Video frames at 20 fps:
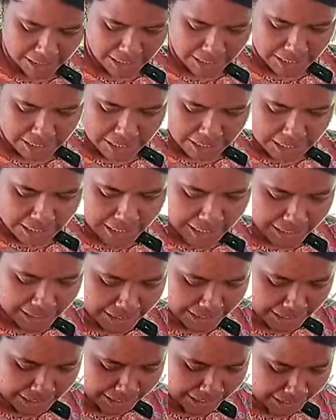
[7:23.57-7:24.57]
is, it
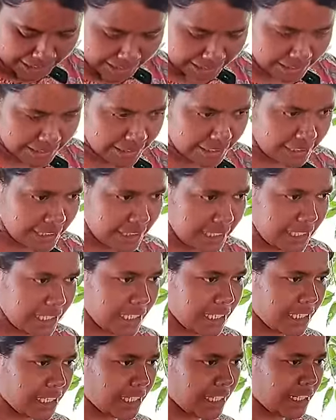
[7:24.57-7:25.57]
is
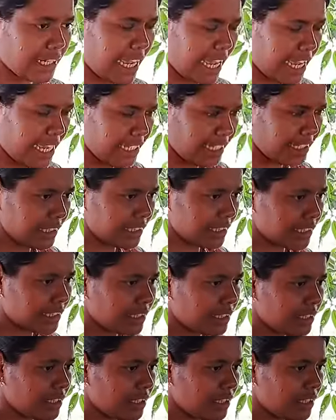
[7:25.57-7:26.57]
Christ,
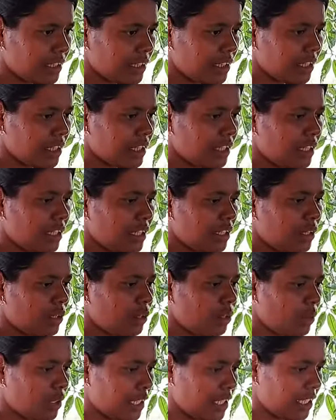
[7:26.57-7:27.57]
Christ who, lives,
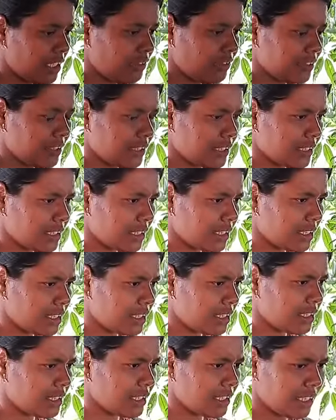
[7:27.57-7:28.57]
who lives in
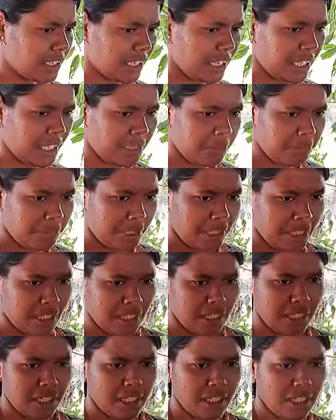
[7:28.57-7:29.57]
me. In
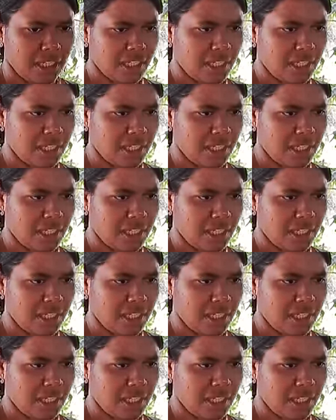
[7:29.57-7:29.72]
me.